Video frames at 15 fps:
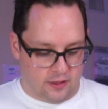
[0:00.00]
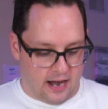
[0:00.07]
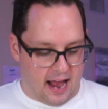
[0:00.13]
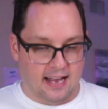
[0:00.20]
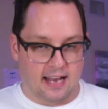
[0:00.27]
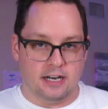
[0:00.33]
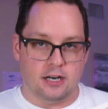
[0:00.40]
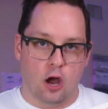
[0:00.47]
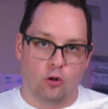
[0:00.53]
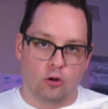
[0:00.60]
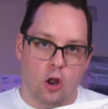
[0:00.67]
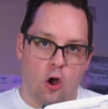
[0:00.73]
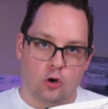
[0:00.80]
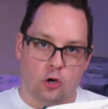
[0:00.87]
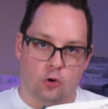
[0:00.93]
that I can no
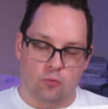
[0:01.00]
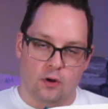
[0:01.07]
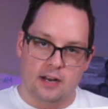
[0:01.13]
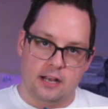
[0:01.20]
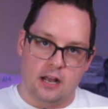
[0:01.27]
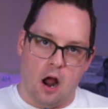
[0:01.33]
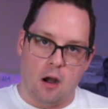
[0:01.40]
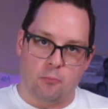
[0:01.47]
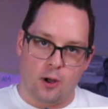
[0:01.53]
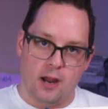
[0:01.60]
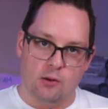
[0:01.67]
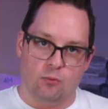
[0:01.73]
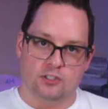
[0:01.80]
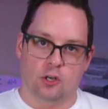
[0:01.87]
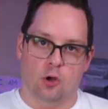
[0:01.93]
longer really
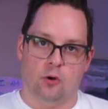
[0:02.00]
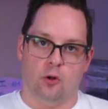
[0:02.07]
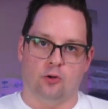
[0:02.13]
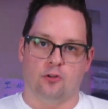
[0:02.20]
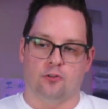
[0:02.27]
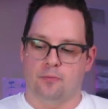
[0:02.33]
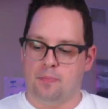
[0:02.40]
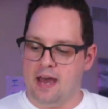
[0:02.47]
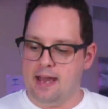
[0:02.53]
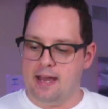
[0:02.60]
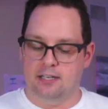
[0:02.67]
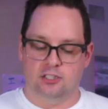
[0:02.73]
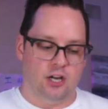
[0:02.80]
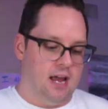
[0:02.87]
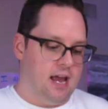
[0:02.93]
comprehend what's going on the
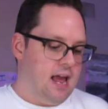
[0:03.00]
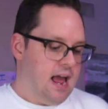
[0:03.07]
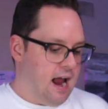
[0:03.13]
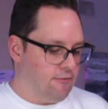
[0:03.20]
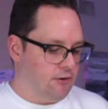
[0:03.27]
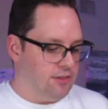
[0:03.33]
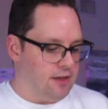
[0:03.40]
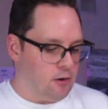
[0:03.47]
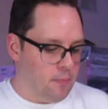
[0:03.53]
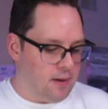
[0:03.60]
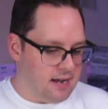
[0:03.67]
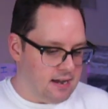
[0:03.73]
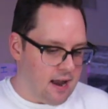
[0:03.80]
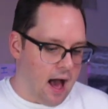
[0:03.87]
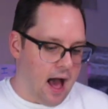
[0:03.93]
page, everything will
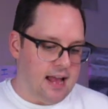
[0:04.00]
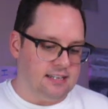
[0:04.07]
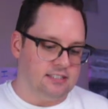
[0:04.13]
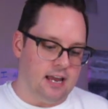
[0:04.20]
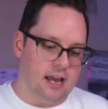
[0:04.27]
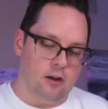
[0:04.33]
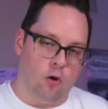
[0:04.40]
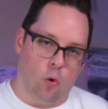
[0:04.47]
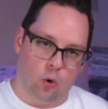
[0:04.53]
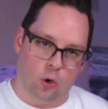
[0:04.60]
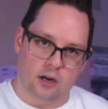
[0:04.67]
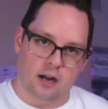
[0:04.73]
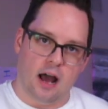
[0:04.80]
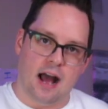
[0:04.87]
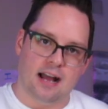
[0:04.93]
be nice and
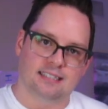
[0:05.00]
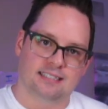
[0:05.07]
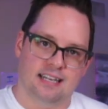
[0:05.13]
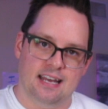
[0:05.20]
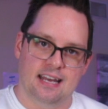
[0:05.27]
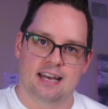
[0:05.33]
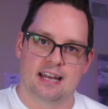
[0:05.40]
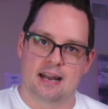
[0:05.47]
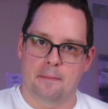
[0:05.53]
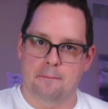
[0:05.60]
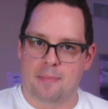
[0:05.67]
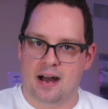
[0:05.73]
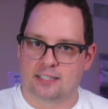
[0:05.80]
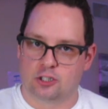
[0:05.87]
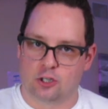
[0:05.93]
organized in
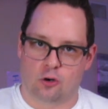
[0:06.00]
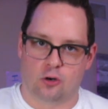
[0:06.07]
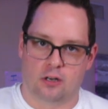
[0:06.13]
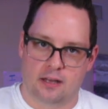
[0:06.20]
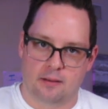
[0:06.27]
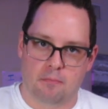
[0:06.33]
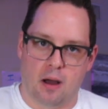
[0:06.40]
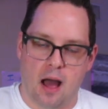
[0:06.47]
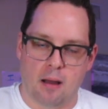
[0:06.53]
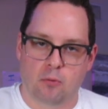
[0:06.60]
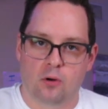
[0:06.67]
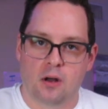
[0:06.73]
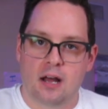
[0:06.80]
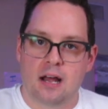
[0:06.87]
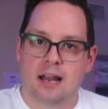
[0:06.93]
my journaling
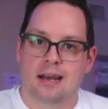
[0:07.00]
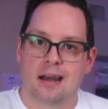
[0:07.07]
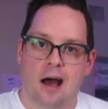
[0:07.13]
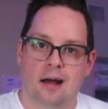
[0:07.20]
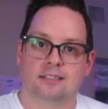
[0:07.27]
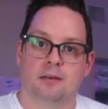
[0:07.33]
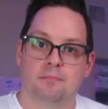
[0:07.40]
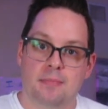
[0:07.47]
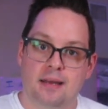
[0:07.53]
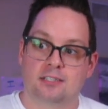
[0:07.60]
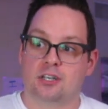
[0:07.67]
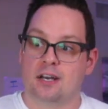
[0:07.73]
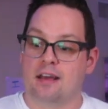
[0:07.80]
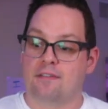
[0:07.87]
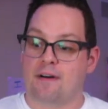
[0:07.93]
Bible. Not to
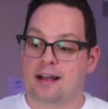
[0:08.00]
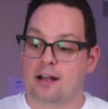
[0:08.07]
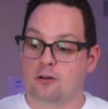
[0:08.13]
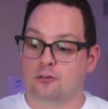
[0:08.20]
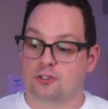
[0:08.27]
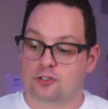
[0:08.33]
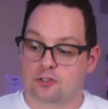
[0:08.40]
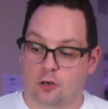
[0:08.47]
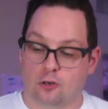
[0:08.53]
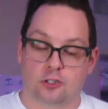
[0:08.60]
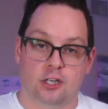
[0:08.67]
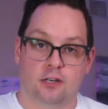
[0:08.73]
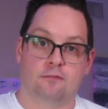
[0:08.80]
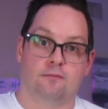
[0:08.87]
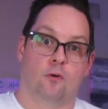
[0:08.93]
mention, if I go
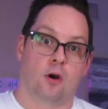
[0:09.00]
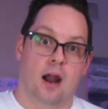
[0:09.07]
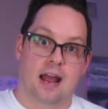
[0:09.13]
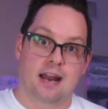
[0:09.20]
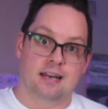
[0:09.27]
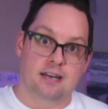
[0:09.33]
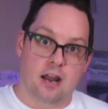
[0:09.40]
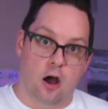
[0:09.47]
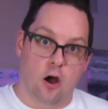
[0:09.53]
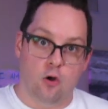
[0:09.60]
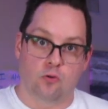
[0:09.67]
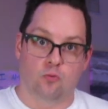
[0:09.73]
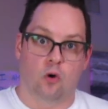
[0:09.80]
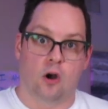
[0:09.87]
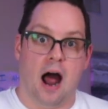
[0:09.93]
searching for a
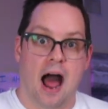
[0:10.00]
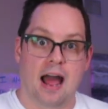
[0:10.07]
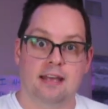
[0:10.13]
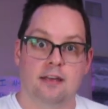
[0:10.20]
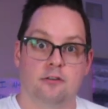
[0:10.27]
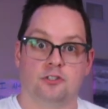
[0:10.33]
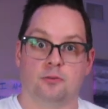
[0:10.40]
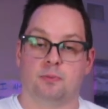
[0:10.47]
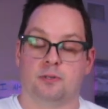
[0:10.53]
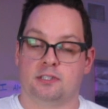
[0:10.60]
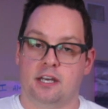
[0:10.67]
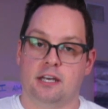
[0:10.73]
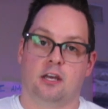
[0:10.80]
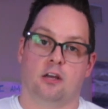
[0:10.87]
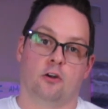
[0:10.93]
note where I use a
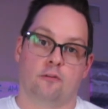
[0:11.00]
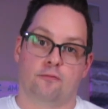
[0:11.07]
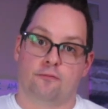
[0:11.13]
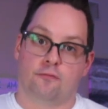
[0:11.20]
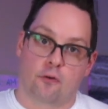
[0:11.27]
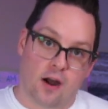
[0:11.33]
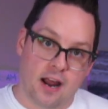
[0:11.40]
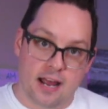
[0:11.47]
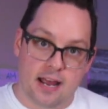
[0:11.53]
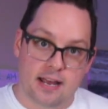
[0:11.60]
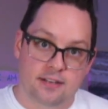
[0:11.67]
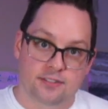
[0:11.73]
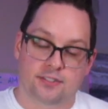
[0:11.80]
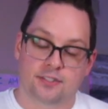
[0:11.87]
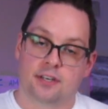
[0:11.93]
particular
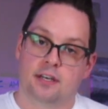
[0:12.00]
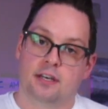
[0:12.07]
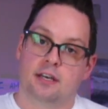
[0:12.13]
phrase,